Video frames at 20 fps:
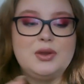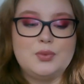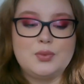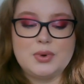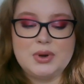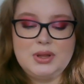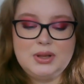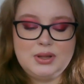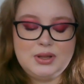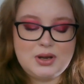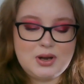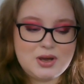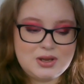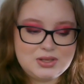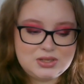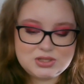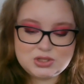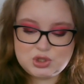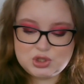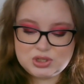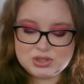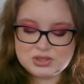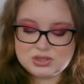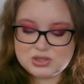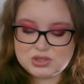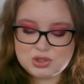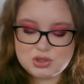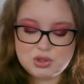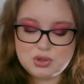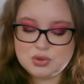really nice,
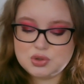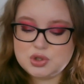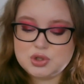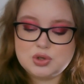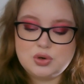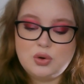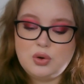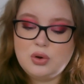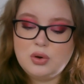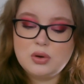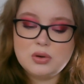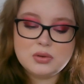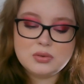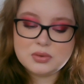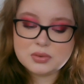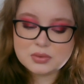just neutral